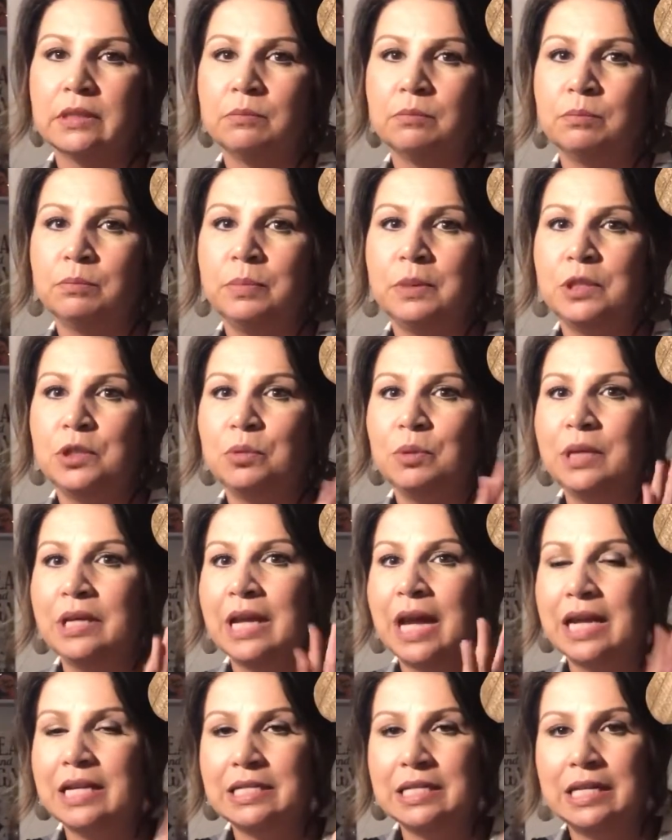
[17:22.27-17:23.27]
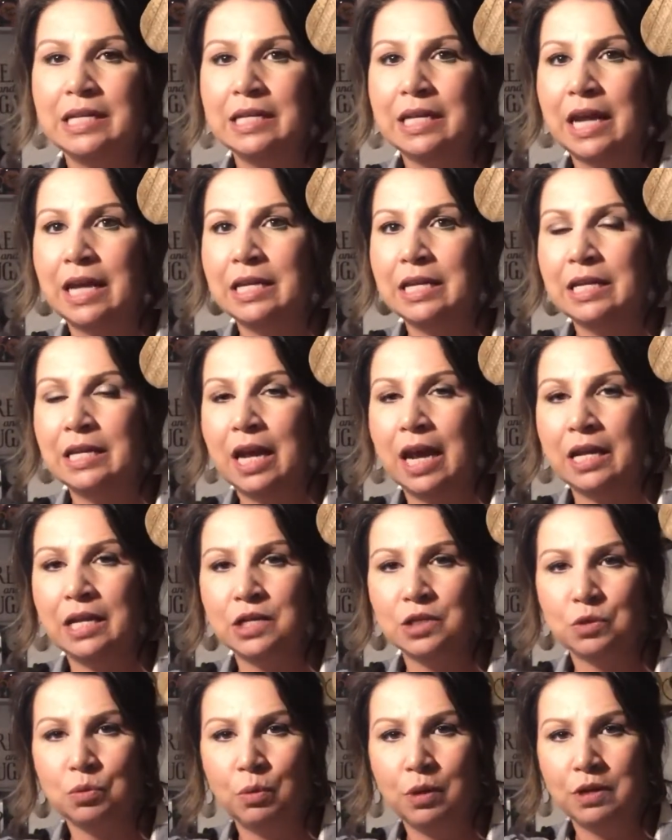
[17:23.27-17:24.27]
between 19.99
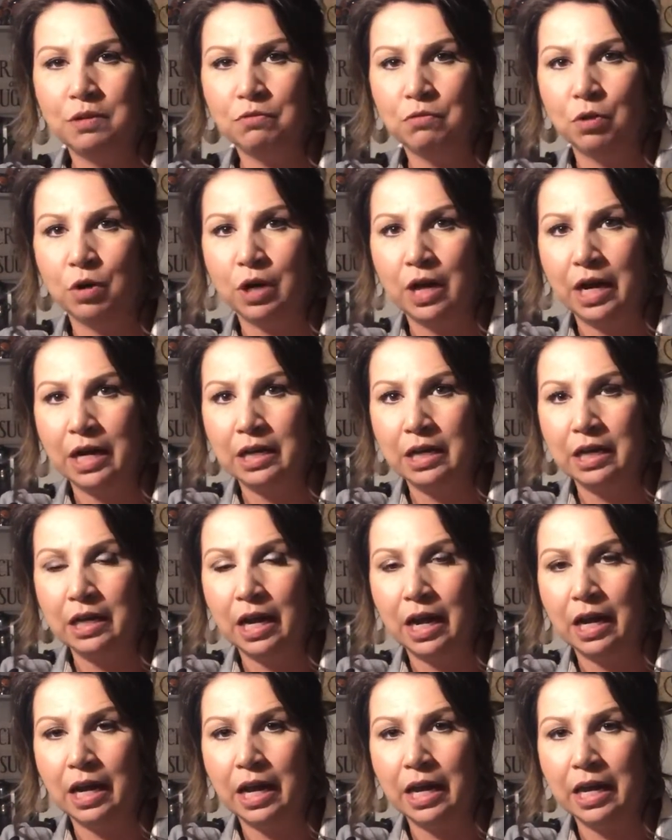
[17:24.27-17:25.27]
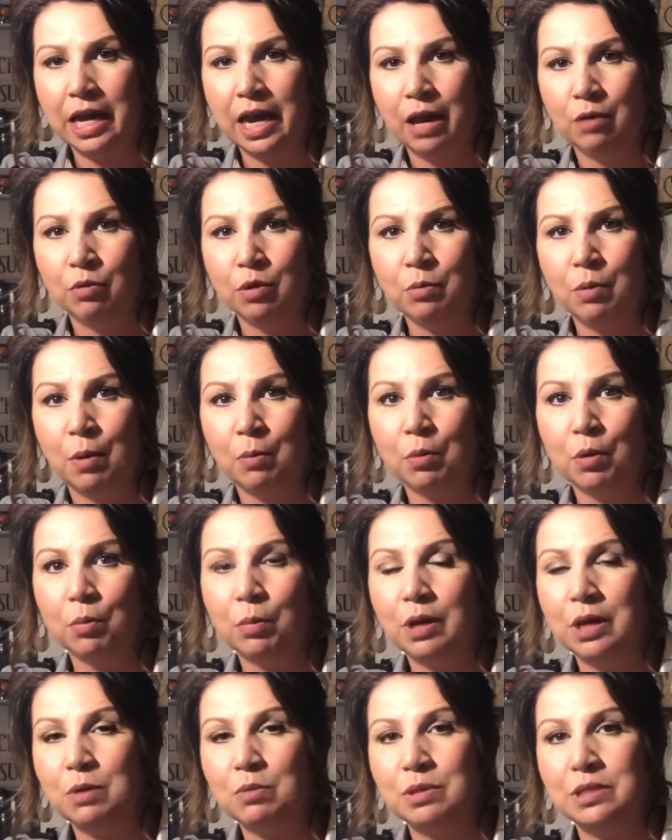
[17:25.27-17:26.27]
and 24.99. I can't remember, but
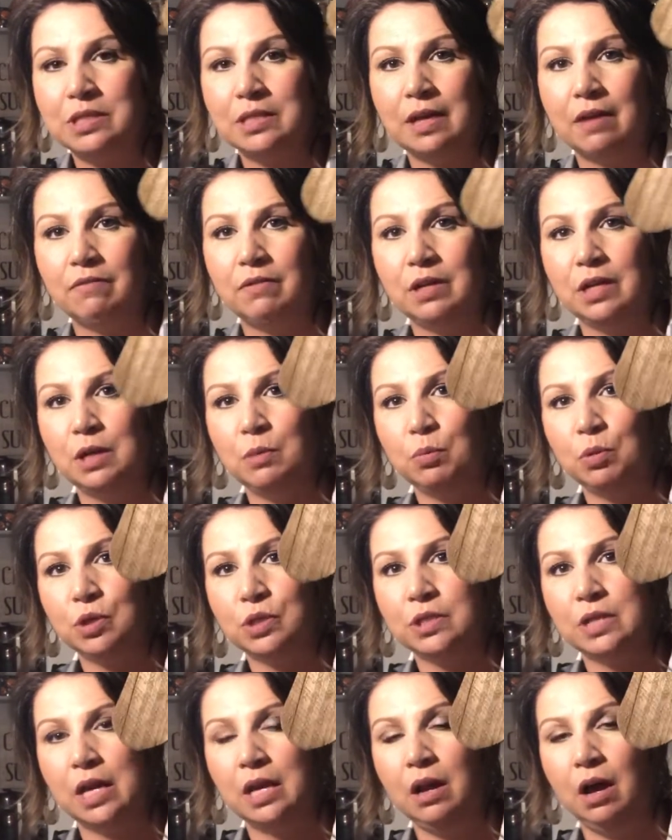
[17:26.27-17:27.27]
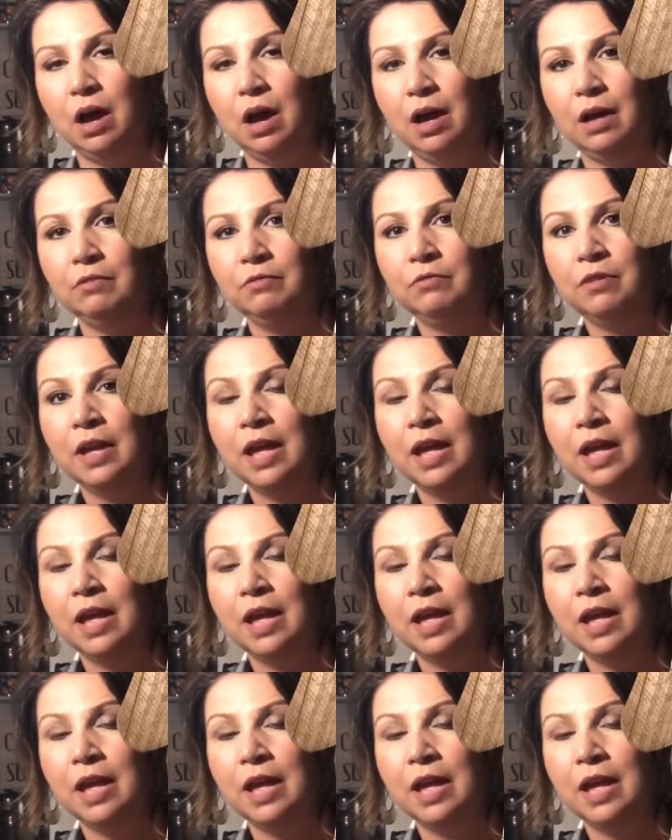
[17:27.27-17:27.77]
he was 70% off.